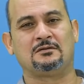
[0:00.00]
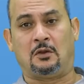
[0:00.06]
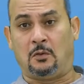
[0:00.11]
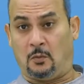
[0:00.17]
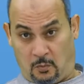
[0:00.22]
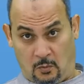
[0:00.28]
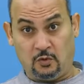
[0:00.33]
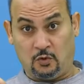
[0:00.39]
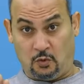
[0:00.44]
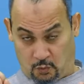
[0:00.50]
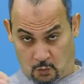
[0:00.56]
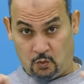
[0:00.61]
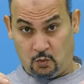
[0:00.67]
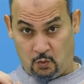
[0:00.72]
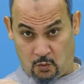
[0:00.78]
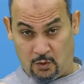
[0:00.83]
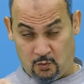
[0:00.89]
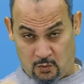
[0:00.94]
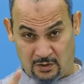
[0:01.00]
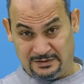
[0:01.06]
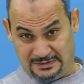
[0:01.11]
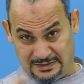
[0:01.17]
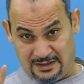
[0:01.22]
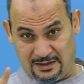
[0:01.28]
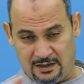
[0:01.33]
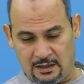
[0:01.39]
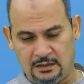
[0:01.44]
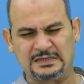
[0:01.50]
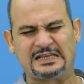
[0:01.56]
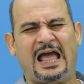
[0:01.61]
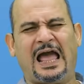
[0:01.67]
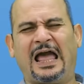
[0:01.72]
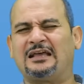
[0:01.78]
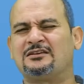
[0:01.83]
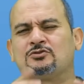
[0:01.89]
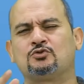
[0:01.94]
So what happens
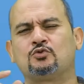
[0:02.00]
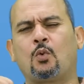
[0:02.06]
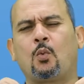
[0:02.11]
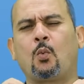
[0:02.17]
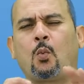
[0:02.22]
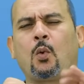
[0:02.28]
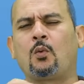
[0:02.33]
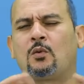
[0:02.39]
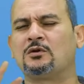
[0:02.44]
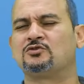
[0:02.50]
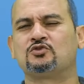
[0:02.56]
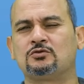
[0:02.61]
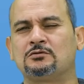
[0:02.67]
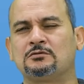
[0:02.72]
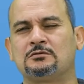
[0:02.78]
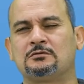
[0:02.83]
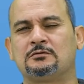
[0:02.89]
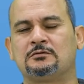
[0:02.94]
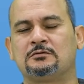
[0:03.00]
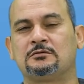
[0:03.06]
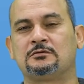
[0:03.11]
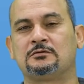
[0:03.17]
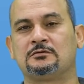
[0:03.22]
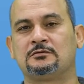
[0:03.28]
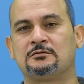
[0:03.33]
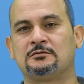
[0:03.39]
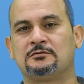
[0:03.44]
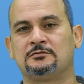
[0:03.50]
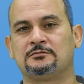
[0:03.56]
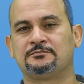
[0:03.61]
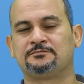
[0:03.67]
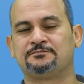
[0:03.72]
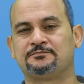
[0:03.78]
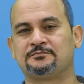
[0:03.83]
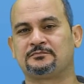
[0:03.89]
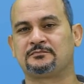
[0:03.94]
if we reach the
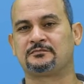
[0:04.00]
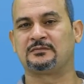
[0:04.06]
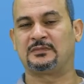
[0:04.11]
final